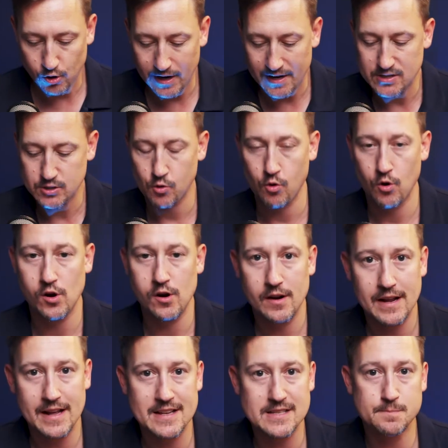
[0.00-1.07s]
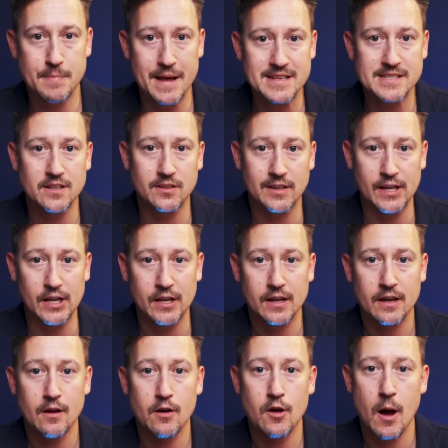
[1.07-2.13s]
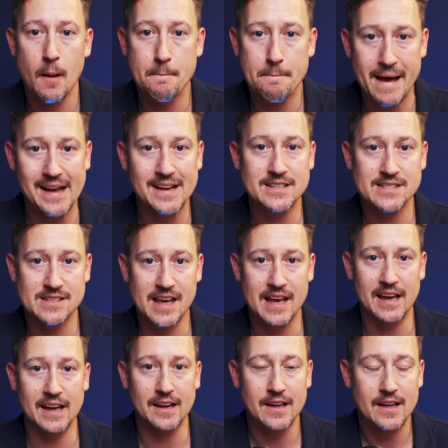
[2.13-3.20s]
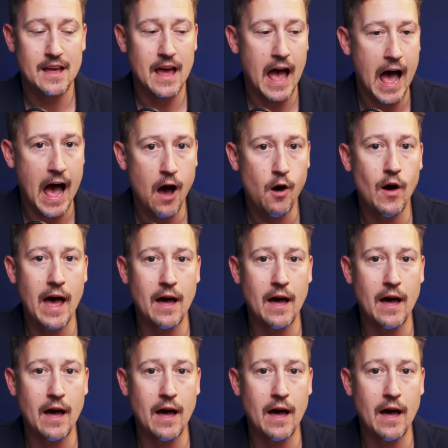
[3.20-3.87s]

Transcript: credit score is basically a bank saying how